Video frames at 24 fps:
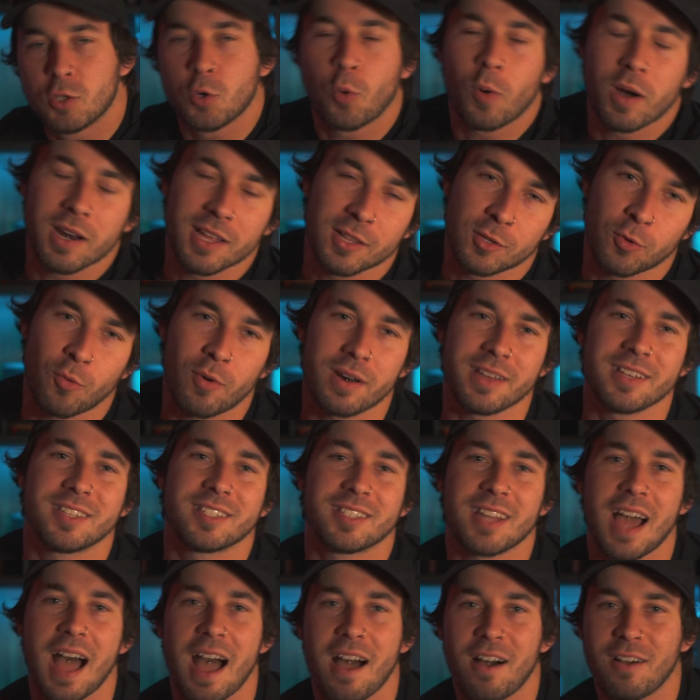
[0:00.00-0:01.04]
2020
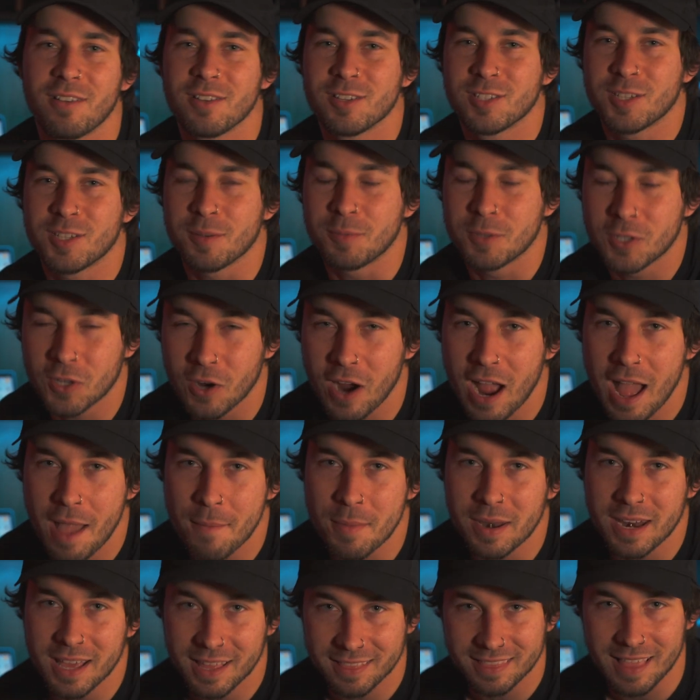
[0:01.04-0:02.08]
style, subscribe,
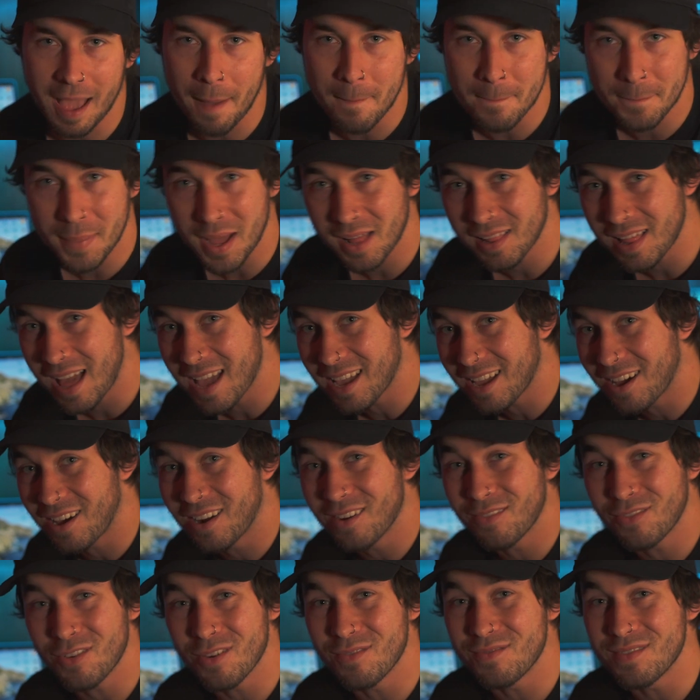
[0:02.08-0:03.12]
and hit that bell icon
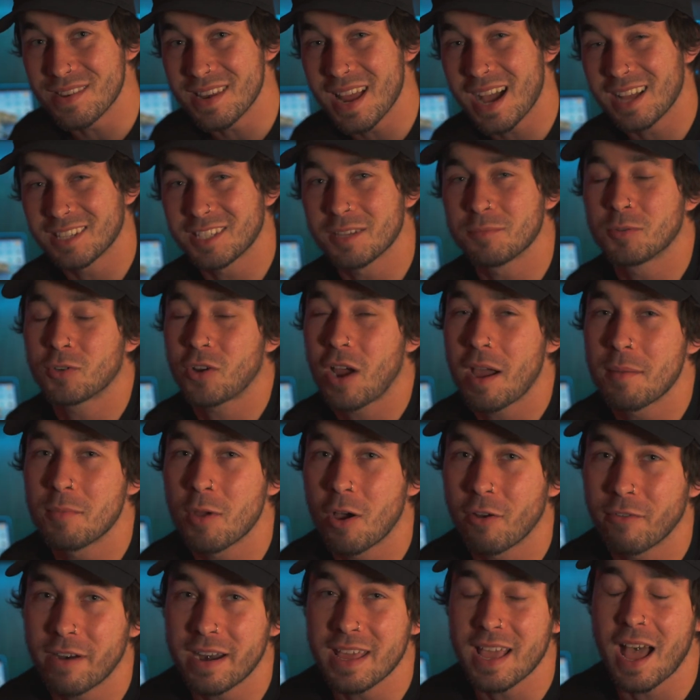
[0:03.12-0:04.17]
if you have not subscribed
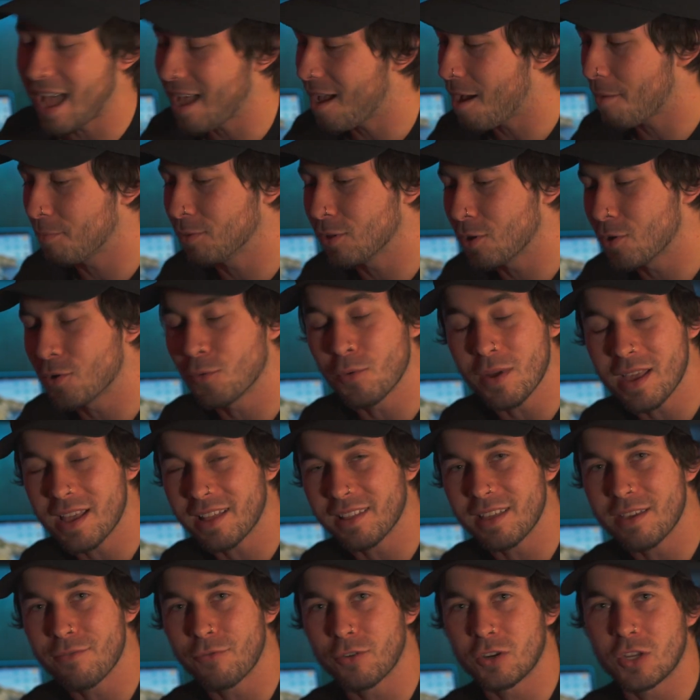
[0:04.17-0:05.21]
already. I upload
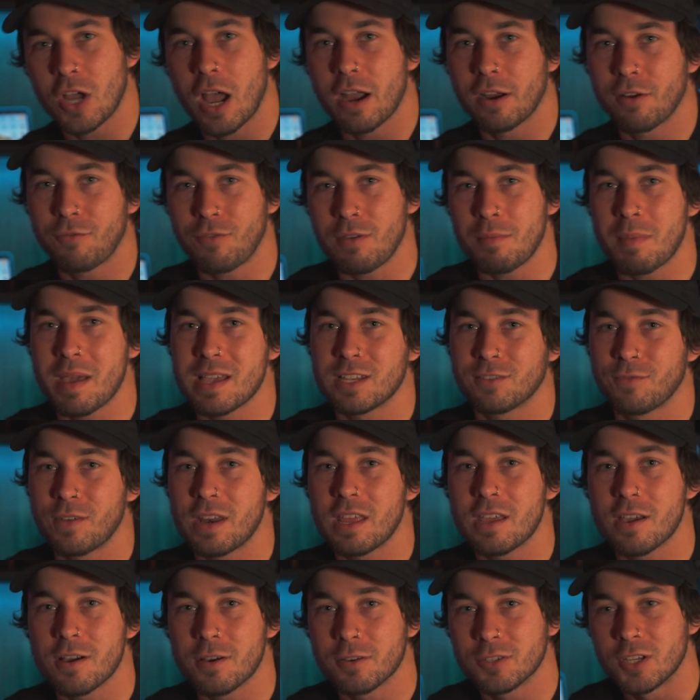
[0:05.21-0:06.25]
weekly photography-based
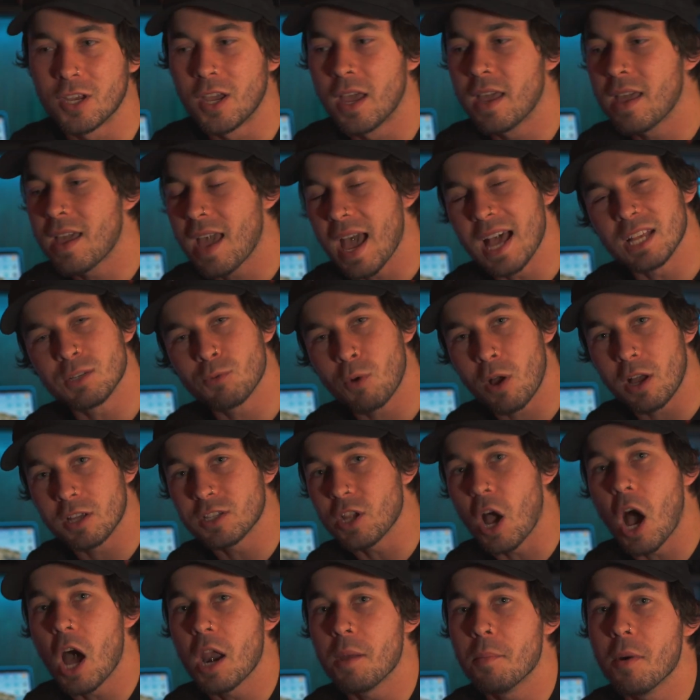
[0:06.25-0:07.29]
videos as well as
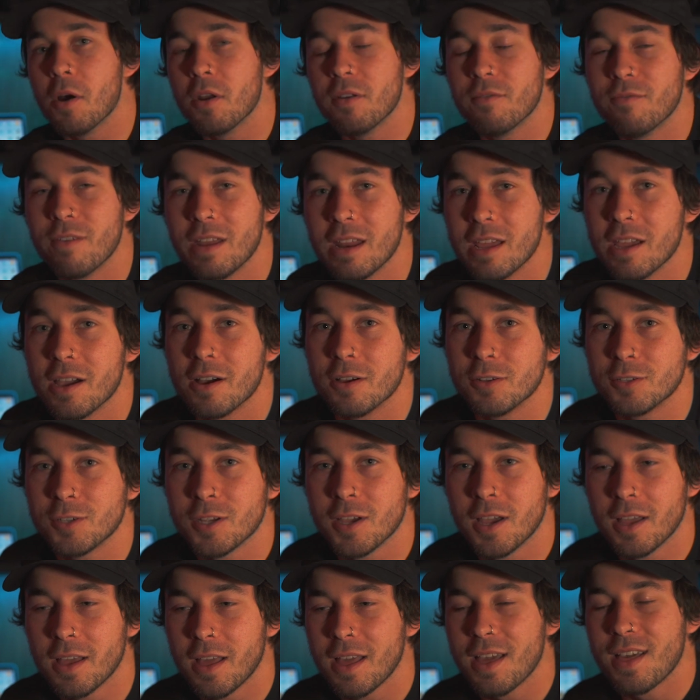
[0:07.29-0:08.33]
automotive videos.
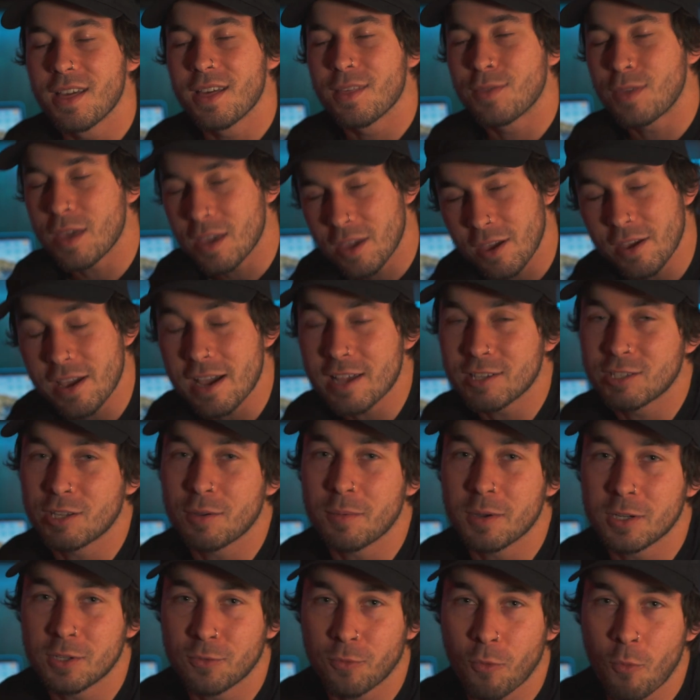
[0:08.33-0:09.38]
Thank you guys so
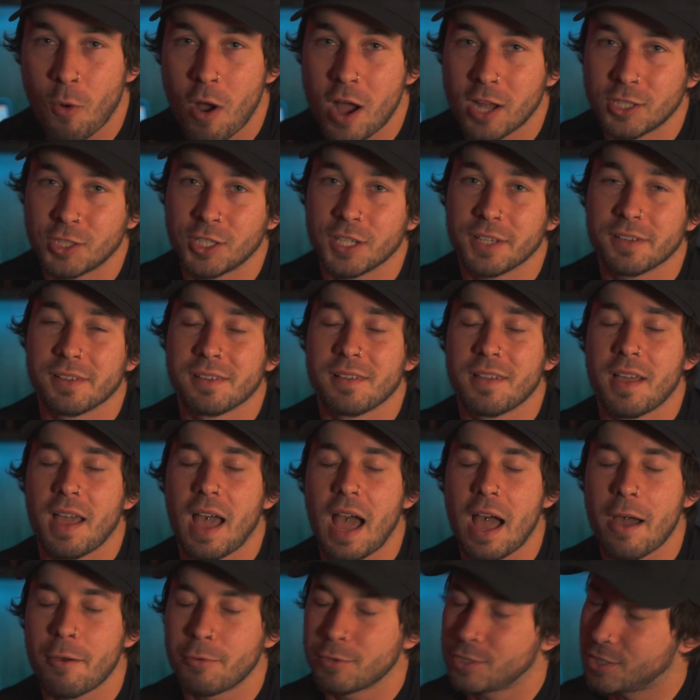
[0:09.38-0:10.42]
much for watching.
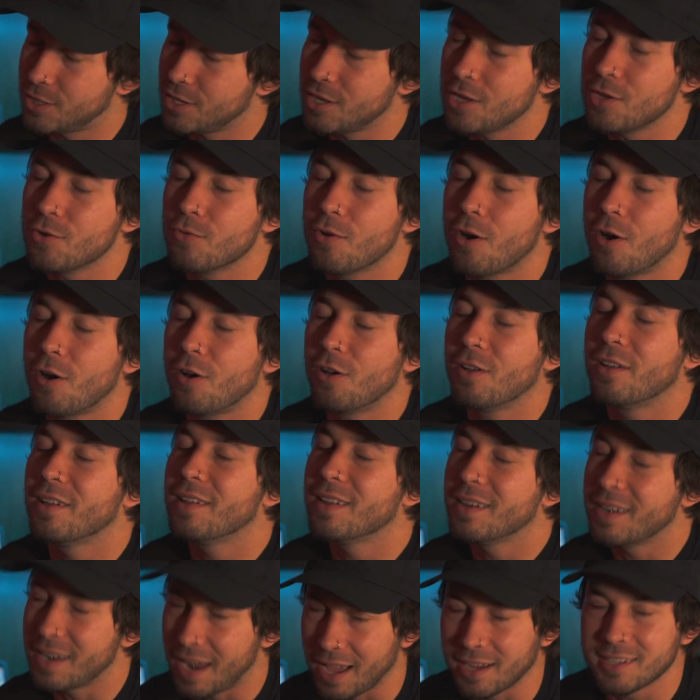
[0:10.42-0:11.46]
I will see you all
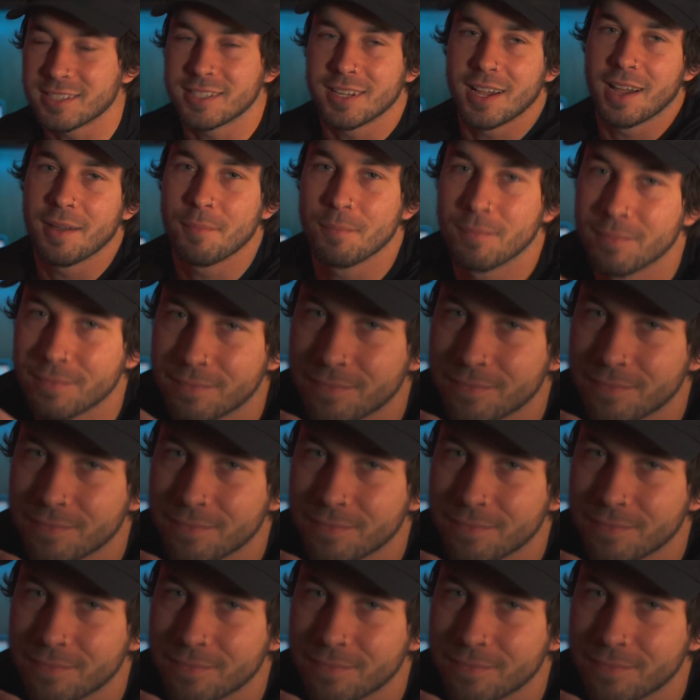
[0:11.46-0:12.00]
next time.